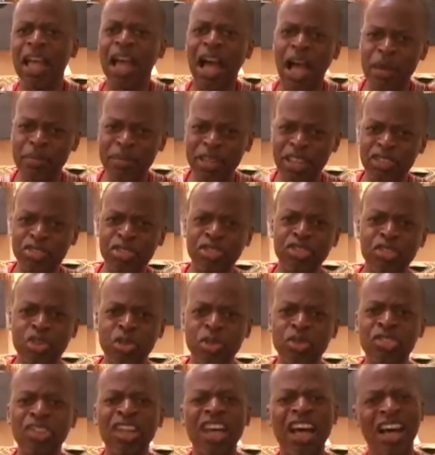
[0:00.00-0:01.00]
I'm going to
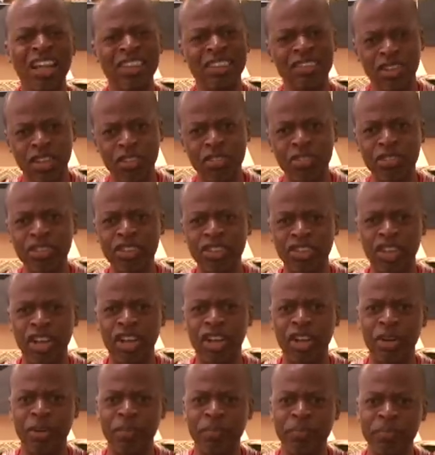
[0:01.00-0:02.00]
introduce a different
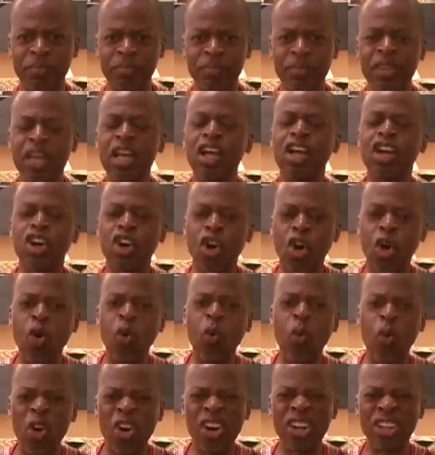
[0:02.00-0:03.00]
term,
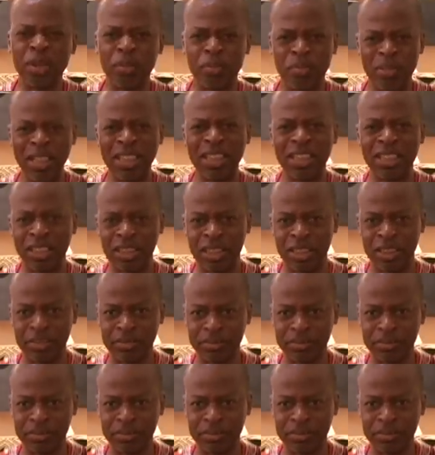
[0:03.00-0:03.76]
coordability.